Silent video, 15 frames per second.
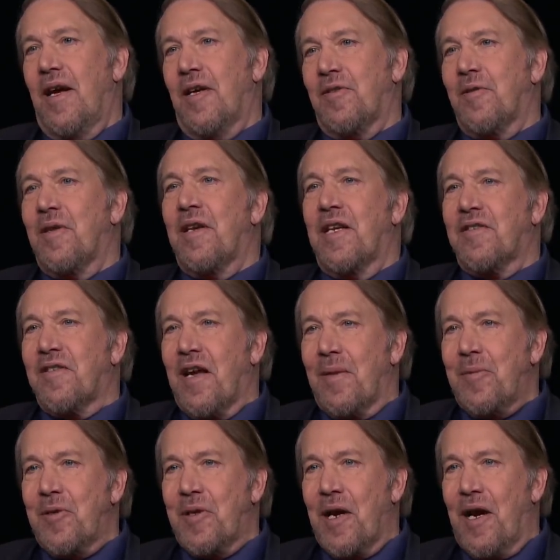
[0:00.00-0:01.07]
so the next
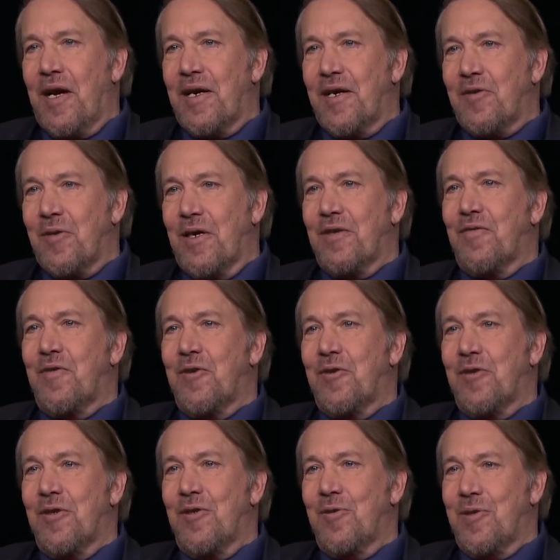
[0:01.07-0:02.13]
time you got a
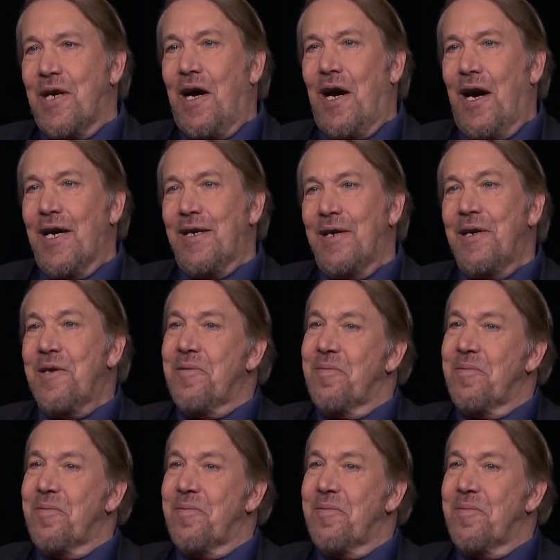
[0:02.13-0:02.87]
transfusion, you died,